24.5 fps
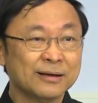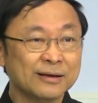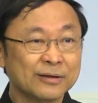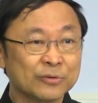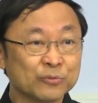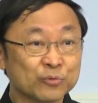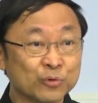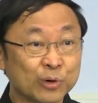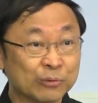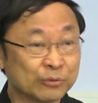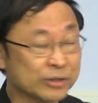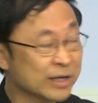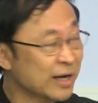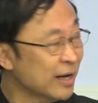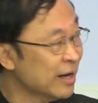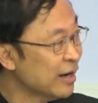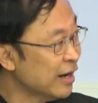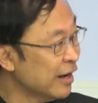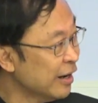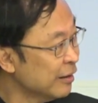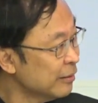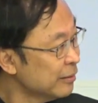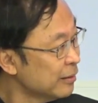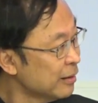throughout
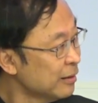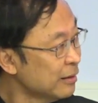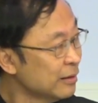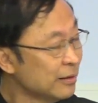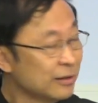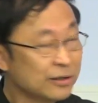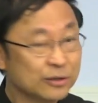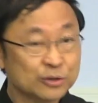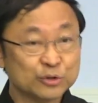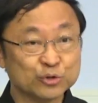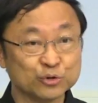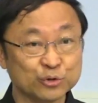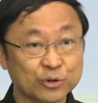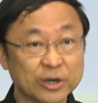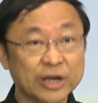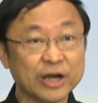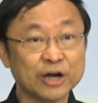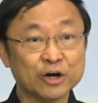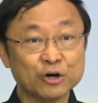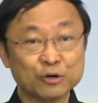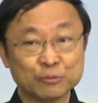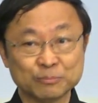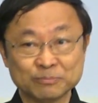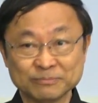Thailand, to
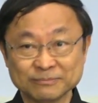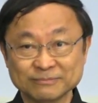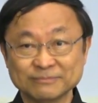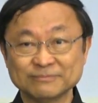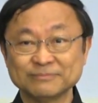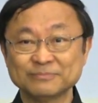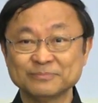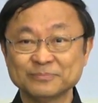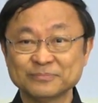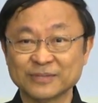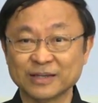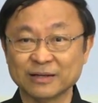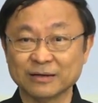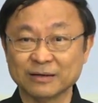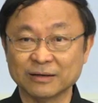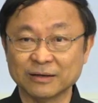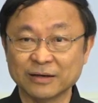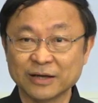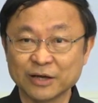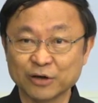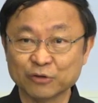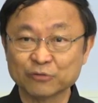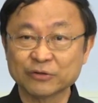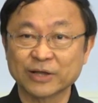help
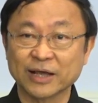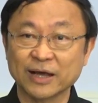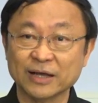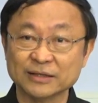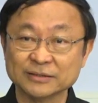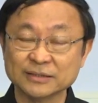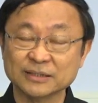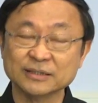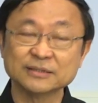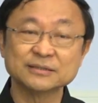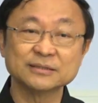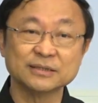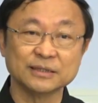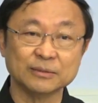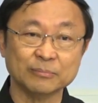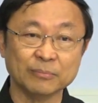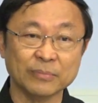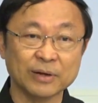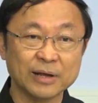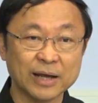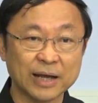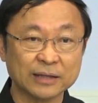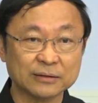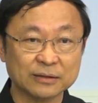the healthcare
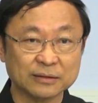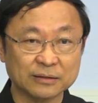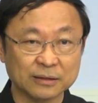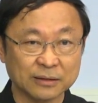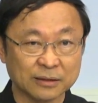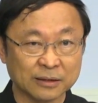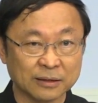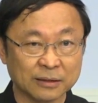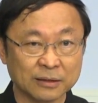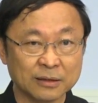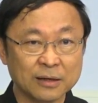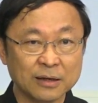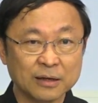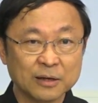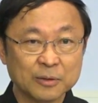system at the